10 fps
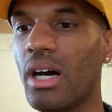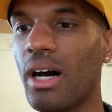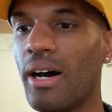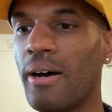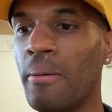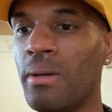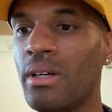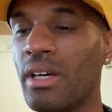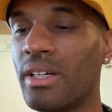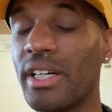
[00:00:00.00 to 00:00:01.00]
uh,
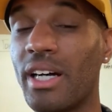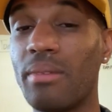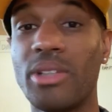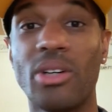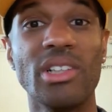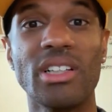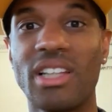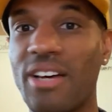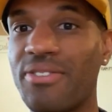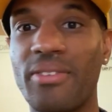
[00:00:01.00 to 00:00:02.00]
get up, don't look
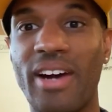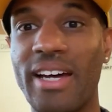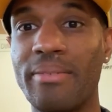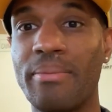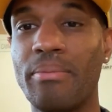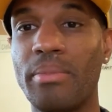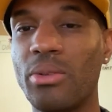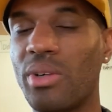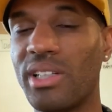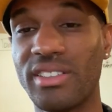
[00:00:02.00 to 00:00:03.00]
left and right,
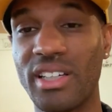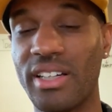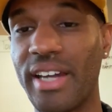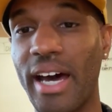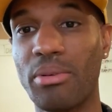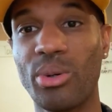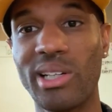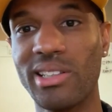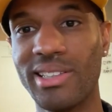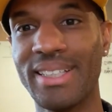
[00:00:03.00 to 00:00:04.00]
be willing to adapt
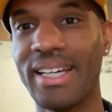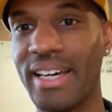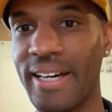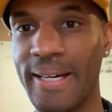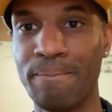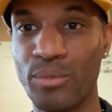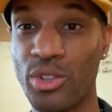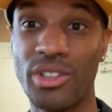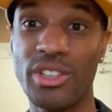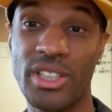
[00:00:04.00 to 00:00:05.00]
quickly, and
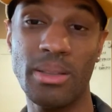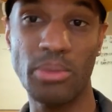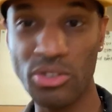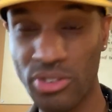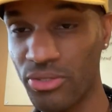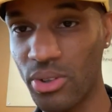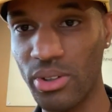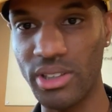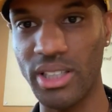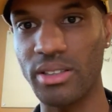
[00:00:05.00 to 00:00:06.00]
you know just keep moving
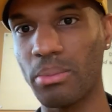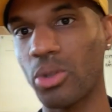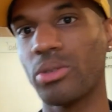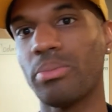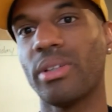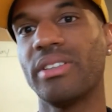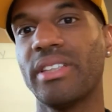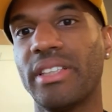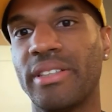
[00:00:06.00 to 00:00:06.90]
forward. That's the most important